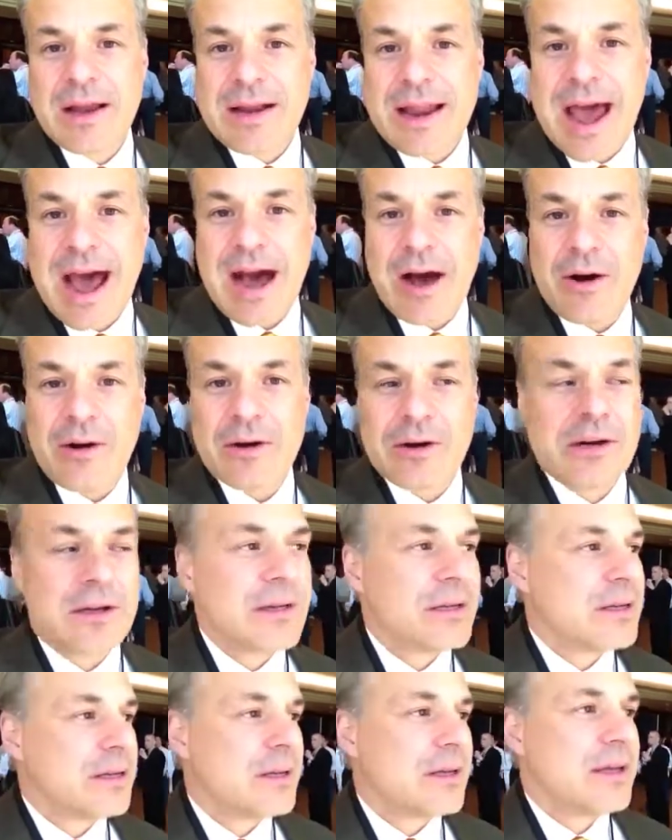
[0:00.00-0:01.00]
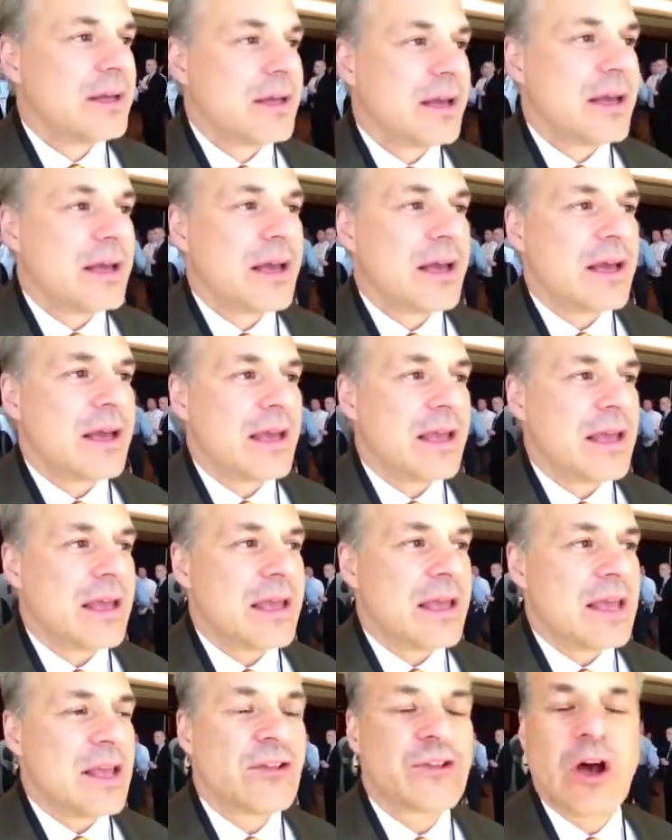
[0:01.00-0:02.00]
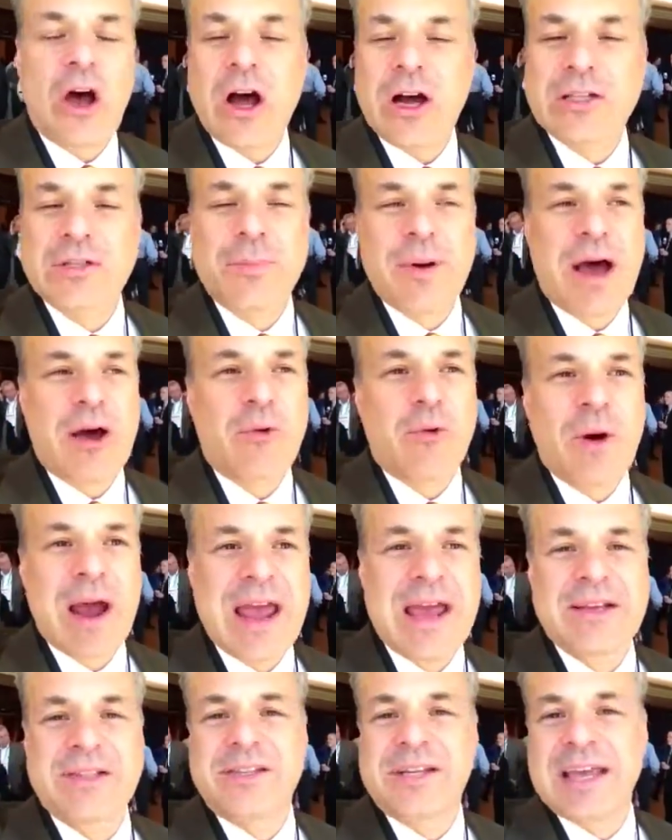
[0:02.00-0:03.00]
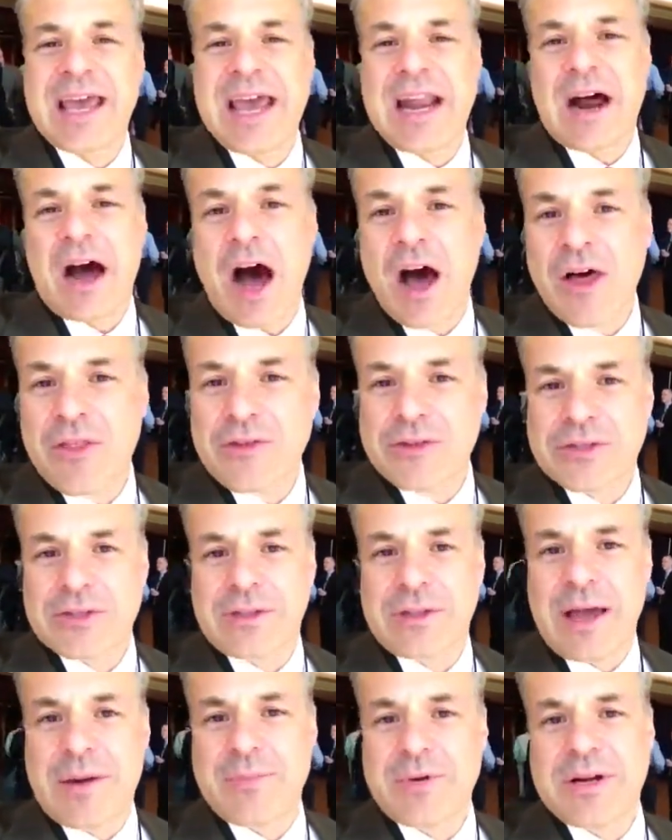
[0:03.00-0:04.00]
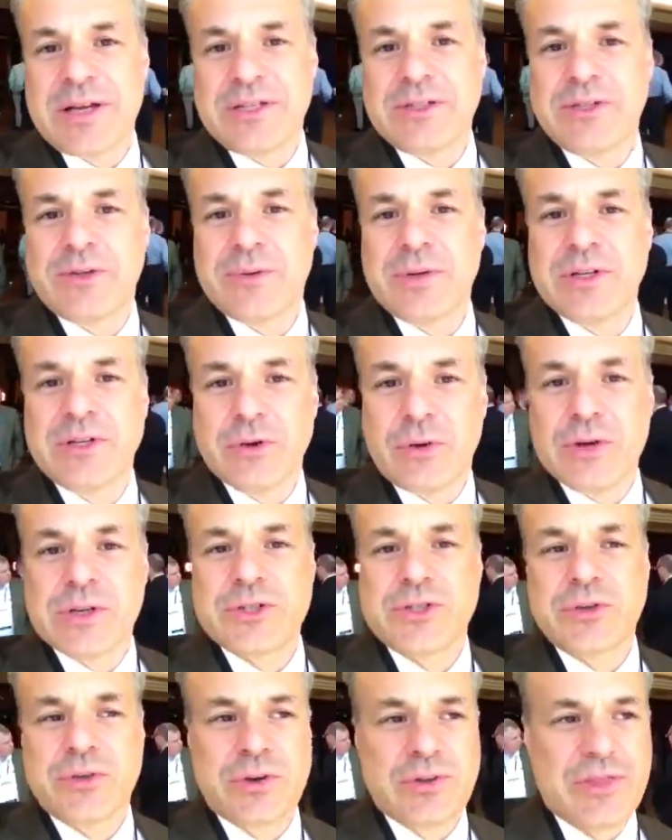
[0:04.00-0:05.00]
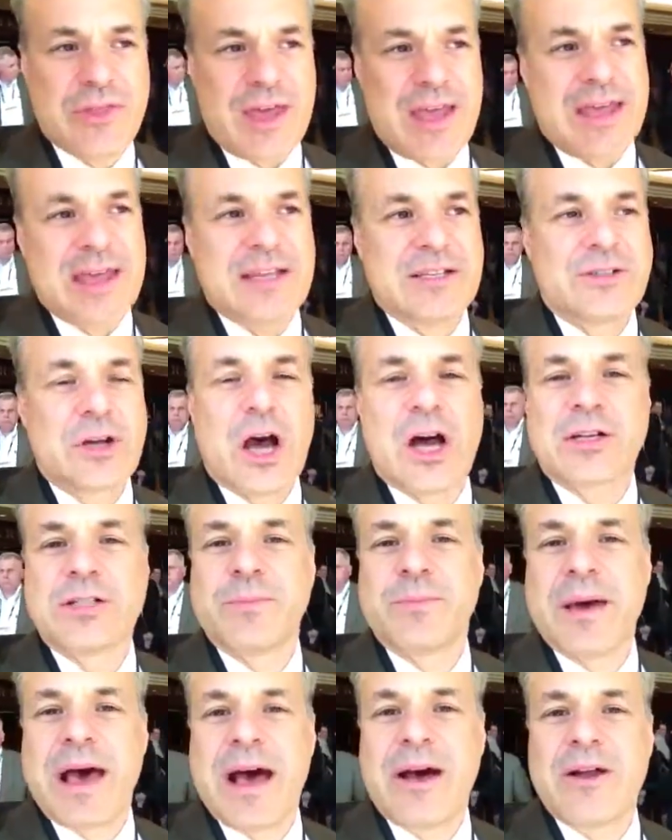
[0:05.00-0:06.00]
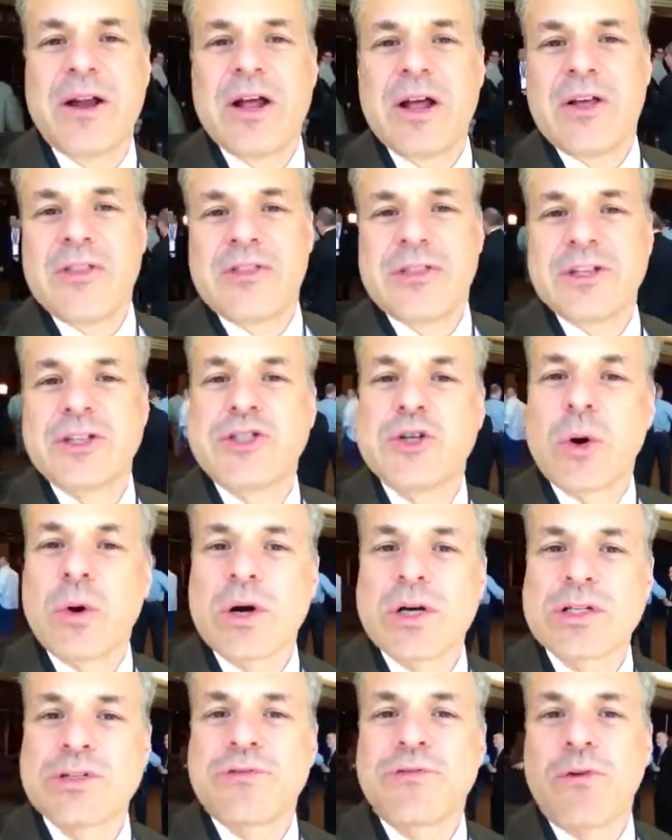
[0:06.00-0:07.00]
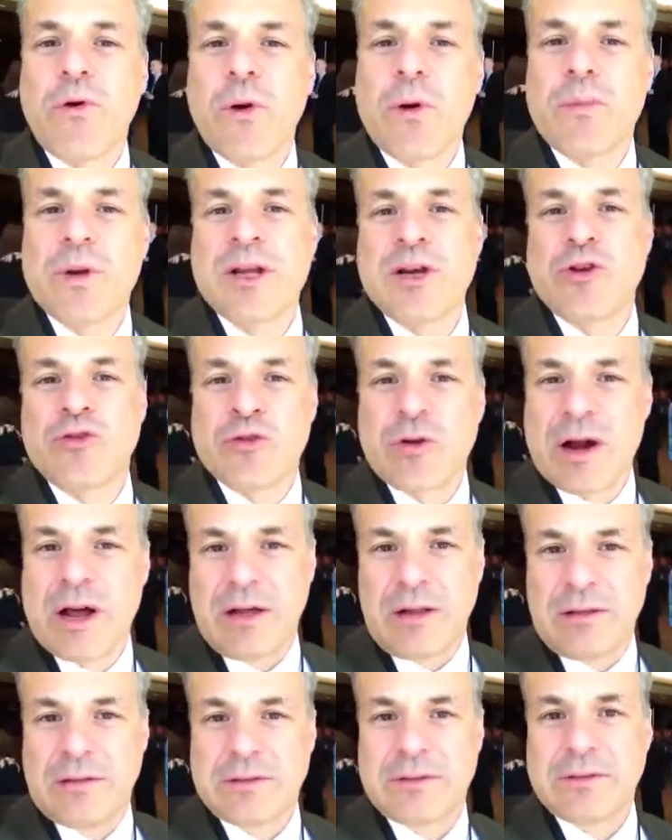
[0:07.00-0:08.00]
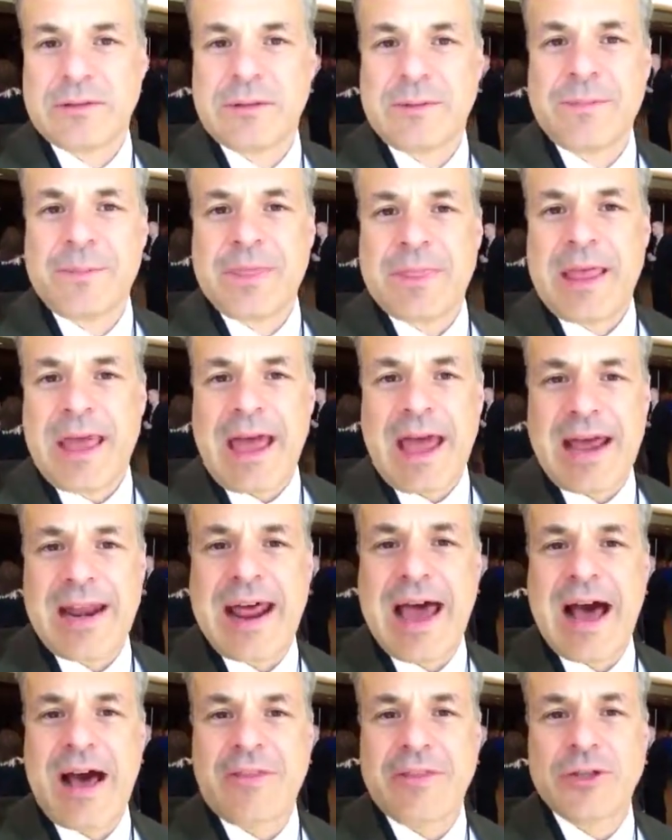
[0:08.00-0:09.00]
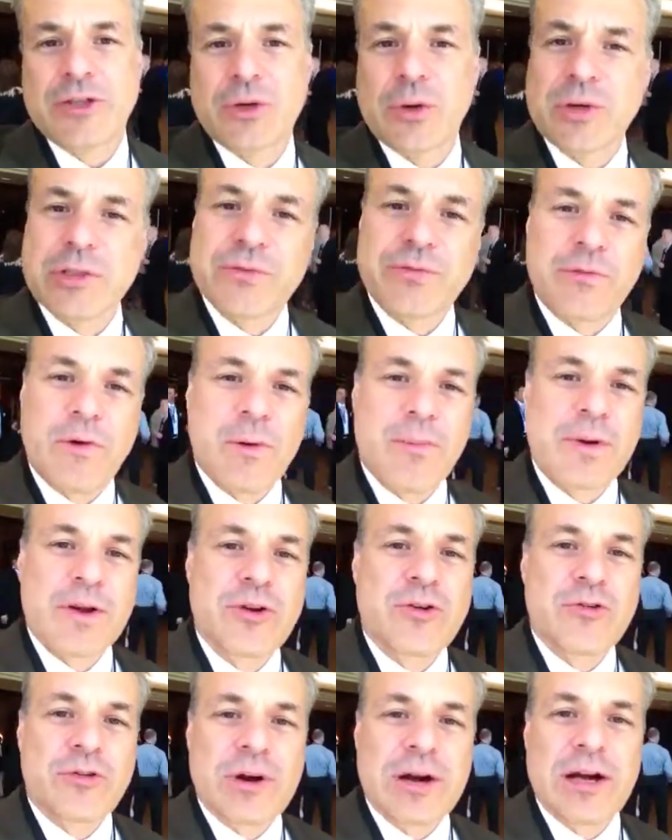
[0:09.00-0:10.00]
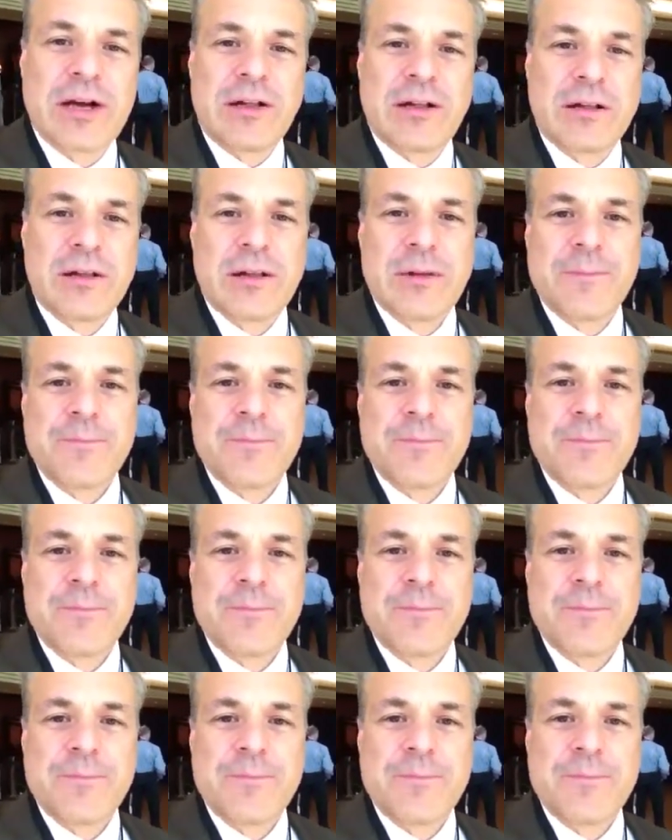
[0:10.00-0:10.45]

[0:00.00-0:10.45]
Now, he talked about ways to get other celebrities to endorse your thing. He talked about the George Foreman Grill and how the George Foreman Grill